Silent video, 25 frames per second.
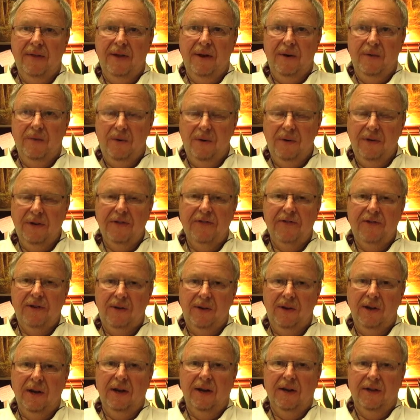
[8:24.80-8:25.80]
they really felt
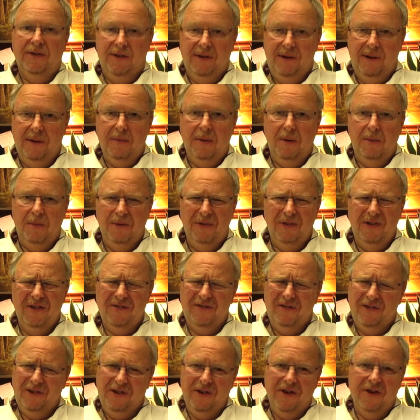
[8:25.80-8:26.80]
like a team, almost a
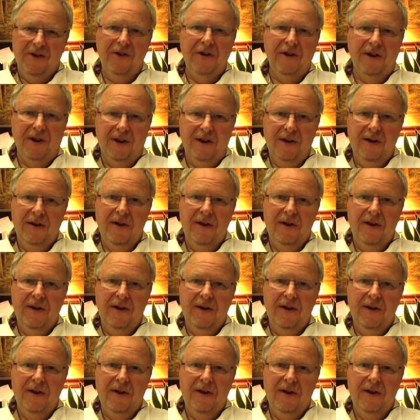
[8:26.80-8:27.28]
fraternity